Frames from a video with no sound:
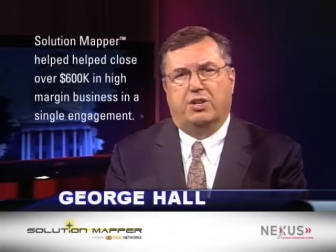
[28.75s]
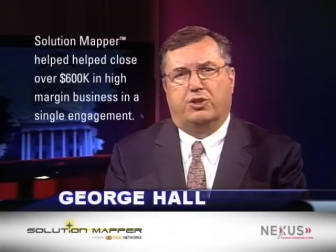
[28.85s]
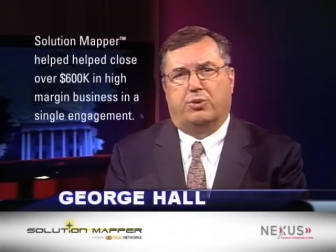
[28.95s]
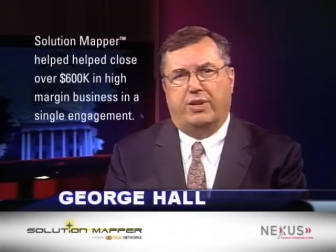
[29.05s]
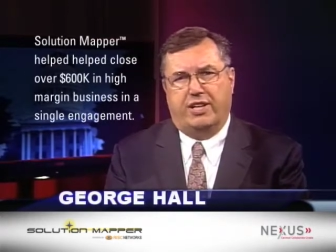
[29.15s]

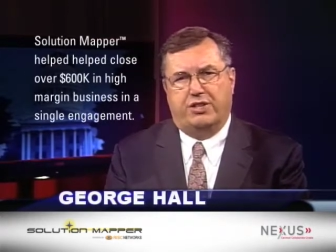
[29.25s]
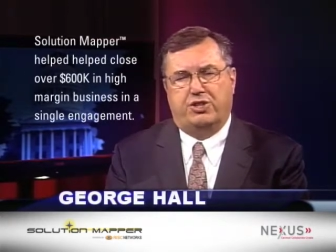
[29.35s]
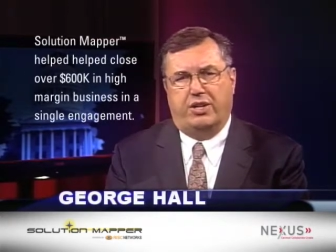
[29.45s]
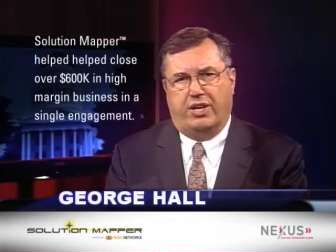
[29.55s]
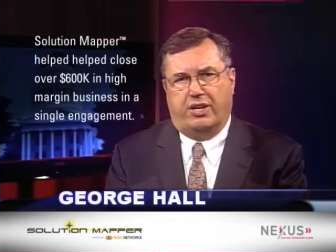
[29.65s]
to re
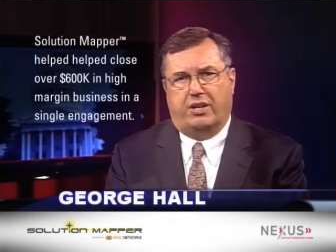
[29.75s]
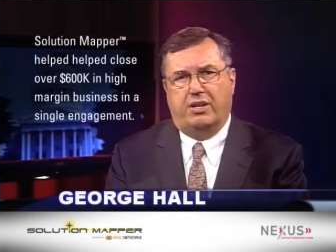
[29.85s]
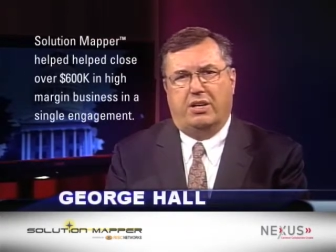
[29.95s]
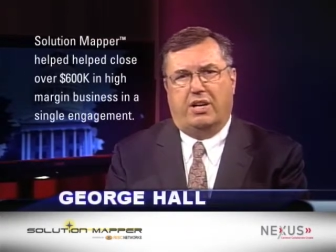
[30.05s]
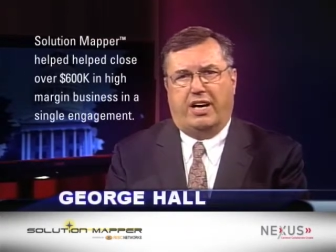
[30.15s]
engineer
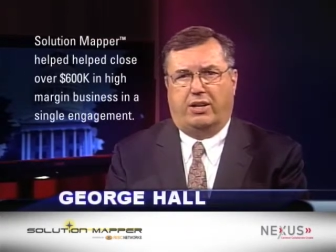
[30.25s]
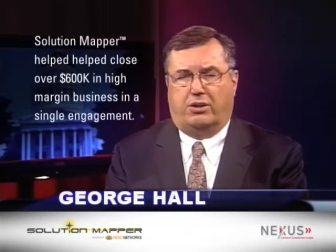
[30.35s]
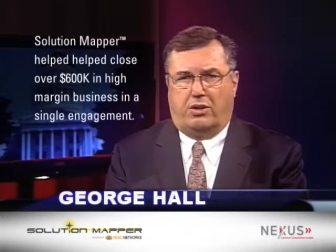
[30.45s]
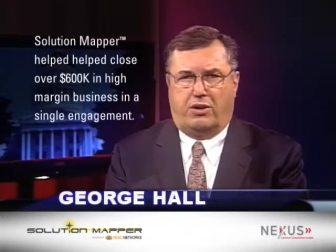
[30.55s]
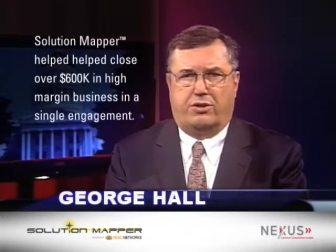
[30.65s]
a
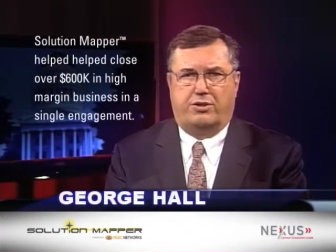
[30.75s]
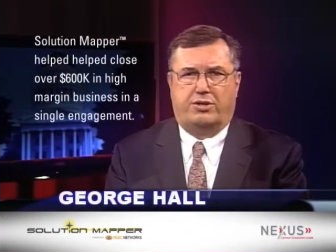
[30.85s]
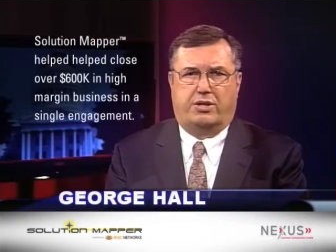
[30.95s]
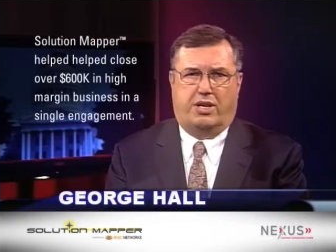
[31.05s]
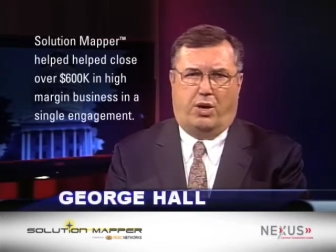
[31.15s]

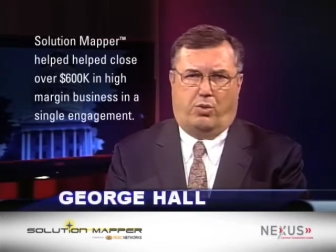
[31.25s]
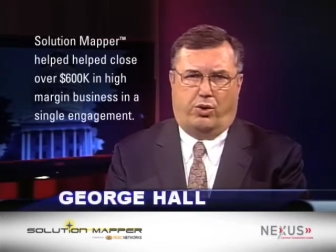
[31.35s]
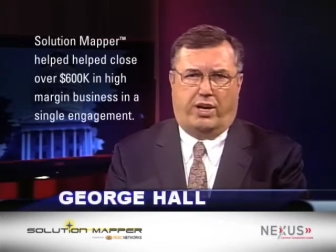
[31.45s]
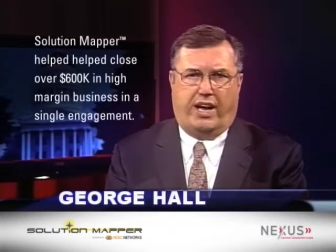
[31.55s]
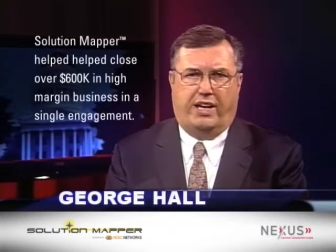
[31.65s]
large
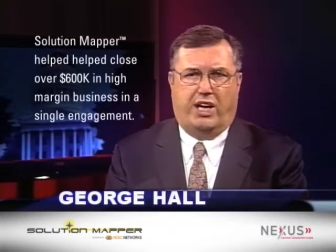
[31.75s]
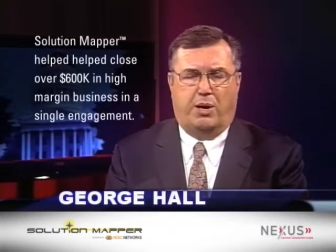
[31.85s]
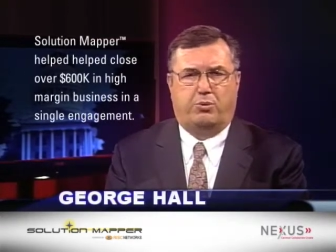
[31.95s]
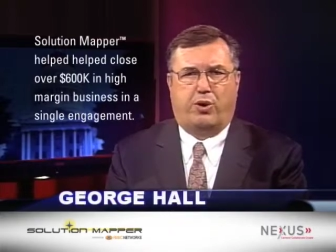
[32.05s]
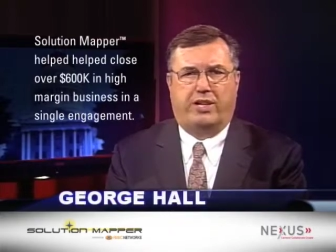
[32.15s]
network and
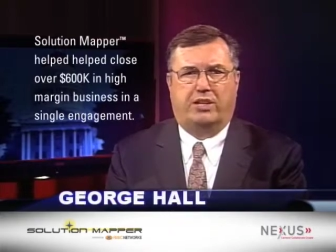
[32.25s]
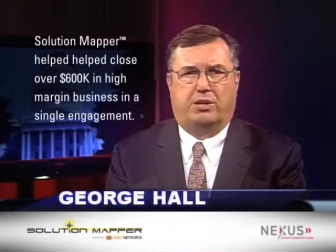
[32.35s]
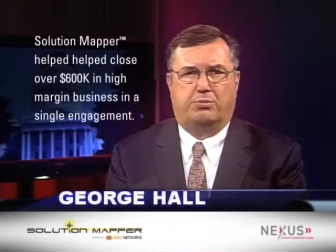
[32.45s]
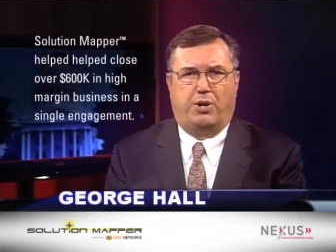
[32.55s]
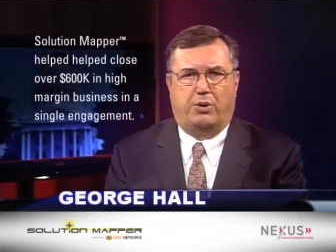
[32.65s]
upgrade the
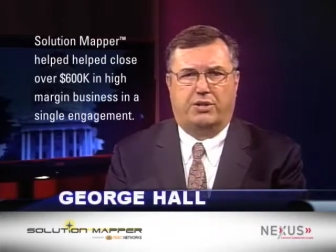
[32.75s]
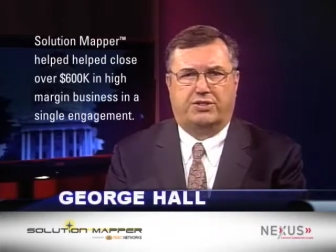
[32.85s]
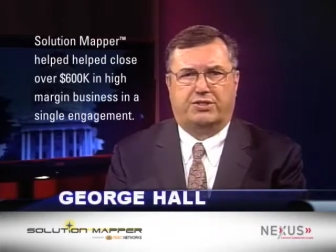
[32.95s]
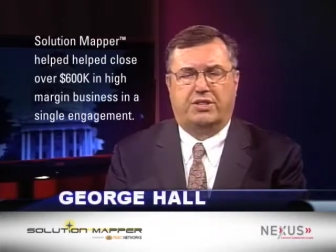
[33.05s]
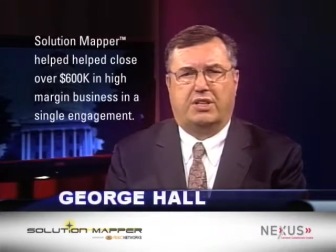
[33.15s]

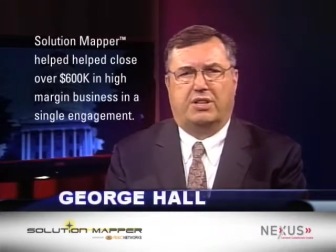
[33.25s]
components